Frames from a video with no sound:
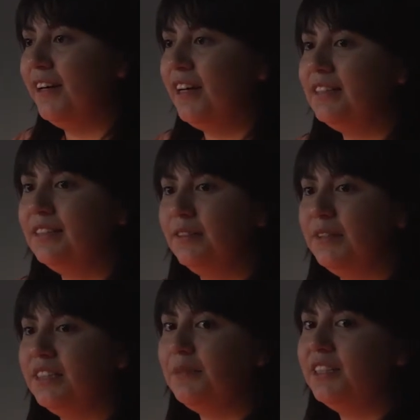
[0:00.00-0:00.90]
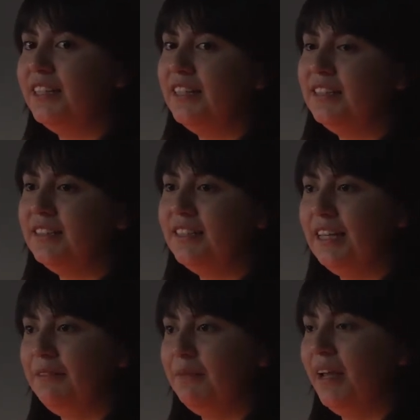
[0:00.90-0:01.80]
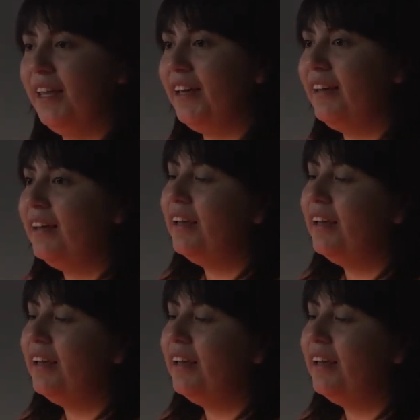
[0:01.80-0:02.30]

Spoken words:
artists, Lisa Martinez and David Pena.